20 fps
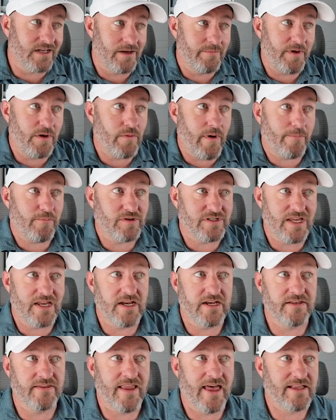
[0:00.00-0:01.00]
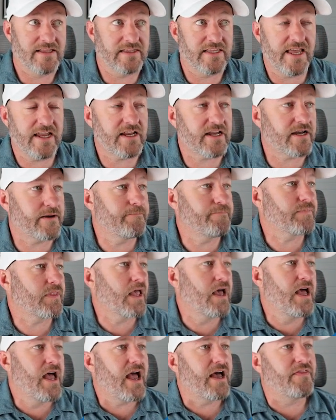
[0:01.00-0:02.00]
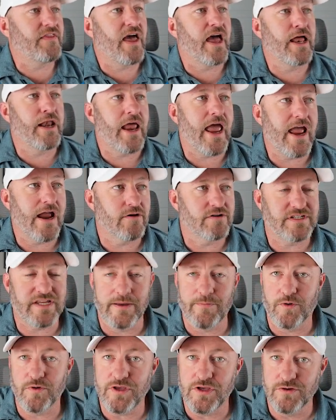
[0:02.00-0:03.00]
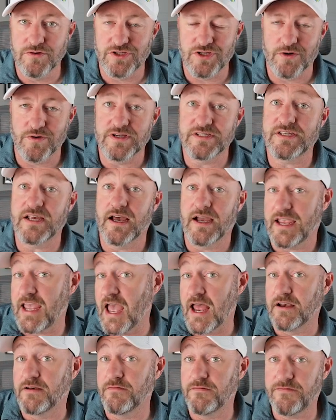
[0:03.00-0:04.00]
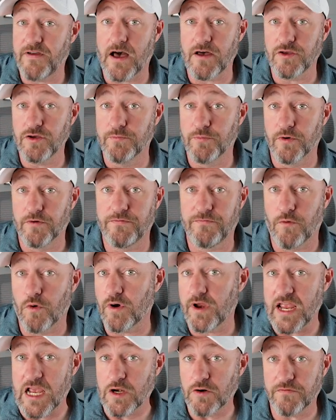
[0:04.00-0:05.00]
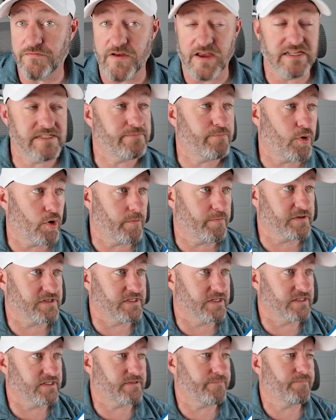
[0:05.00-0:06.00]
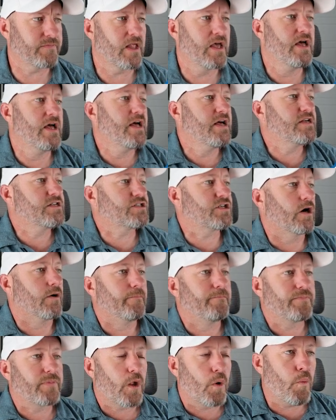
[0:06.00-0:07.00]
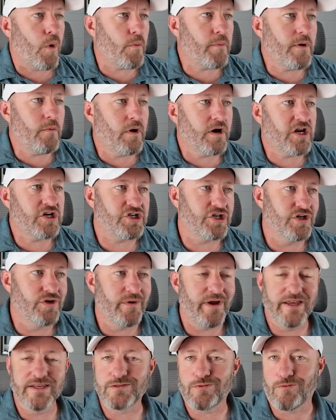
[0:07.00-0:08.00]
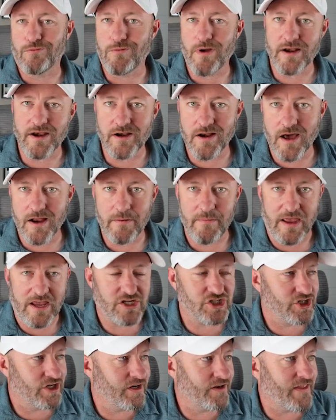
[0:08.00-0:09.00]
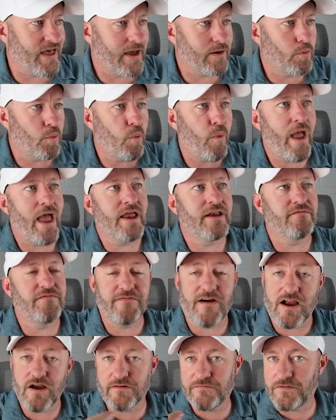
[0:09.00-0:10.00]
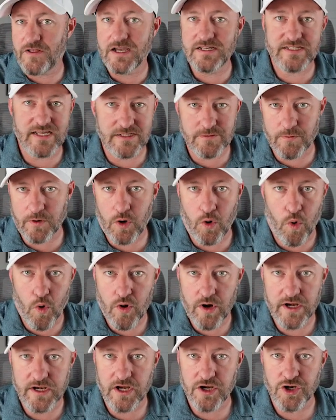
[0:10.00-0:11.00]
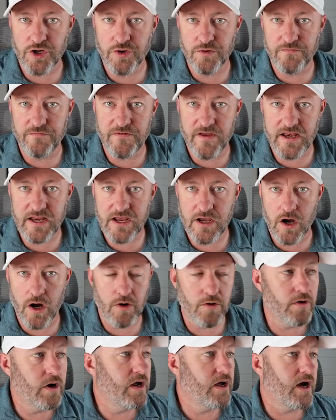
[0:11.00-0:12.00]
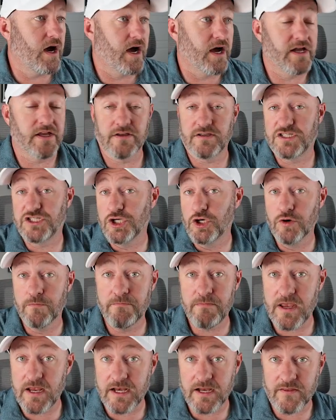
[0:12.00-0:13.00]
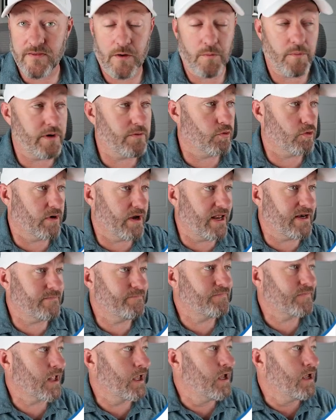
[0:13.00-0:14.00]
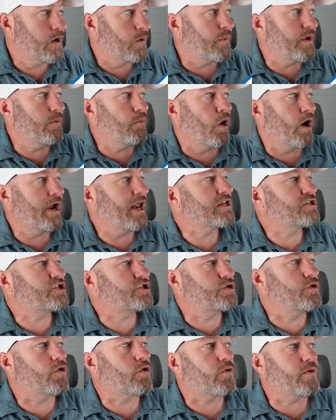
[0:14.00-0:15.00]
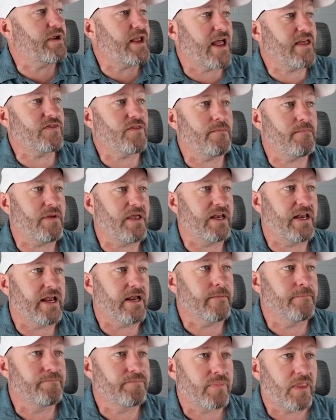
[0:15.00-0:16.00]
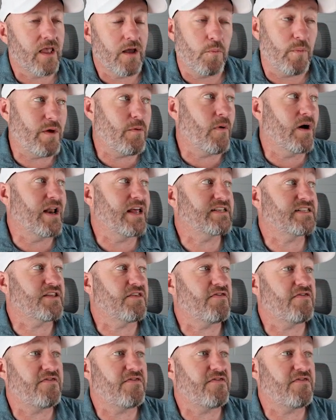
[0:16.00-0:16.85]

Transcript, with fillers: going to be represented in that link. And then Airtable user is again valuable for interface purposes. So what we want to do is run an automation that when Fireflies has recorded a new video uh, Zoom meeting that we were in, we want it to create the meeting. We want it to